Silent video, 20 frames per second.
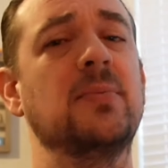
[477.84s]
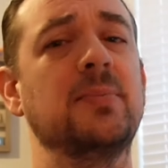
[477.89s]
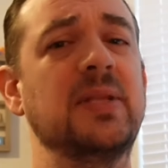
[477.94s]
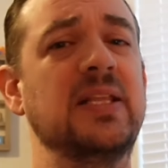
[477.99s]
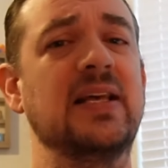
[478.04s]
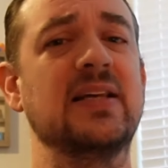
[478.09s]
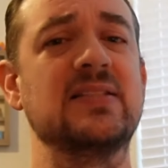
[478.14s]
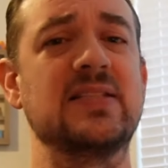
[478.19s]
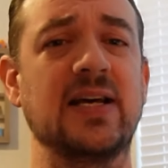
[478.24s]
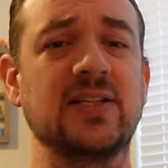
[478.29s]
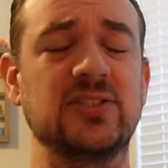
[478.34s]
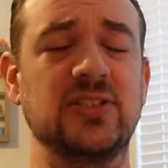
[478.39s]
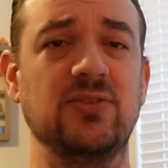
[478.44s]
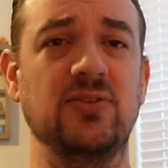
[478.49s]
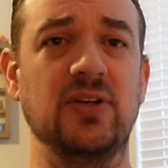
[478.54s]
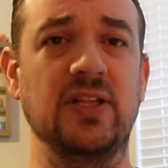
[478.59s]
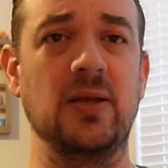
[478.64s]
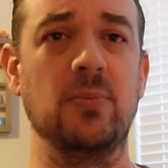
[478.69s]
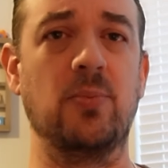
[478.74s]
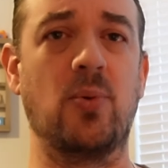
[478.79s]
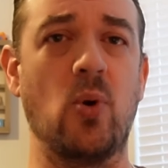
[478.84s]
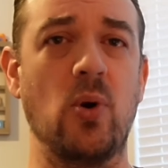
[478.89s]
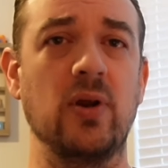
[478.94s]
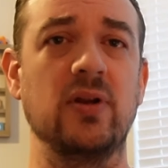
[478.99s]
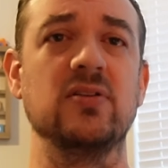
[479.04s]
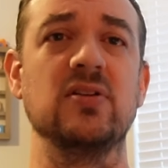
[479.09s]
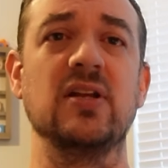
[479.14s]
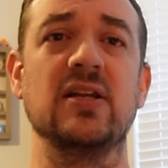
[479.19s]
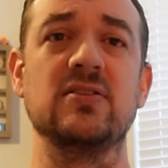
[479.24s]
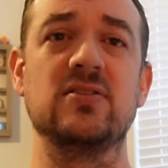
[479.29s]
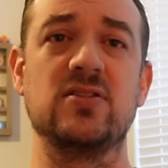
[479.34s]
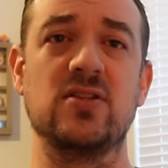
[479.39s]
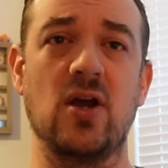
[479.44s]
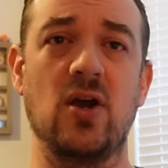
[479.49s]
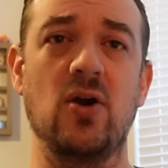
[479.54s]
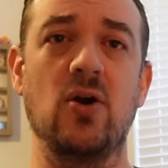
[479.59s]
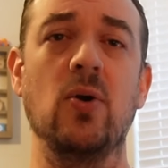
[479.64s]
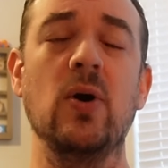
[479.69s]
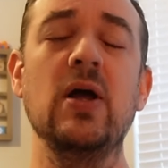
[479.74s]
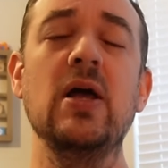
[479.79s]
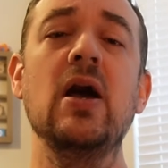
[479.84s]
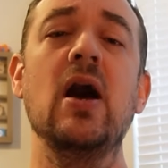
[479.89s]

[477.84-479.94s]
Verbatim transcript: something that's actually really important. And so